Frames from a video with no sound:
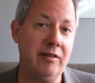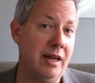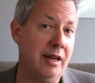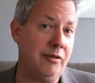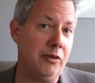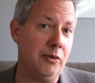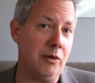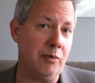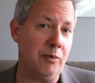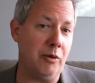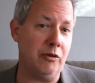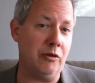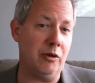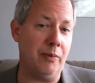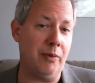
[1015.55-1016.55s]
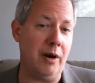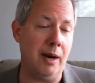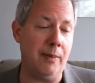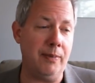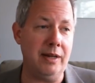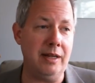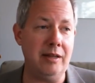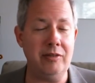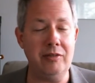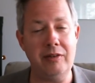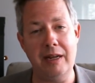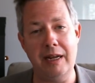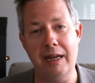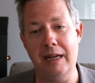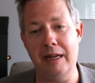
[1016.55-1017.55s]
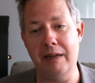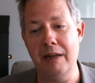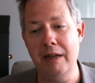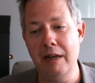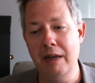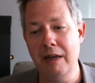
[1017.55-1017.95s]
I have some commercial properties, and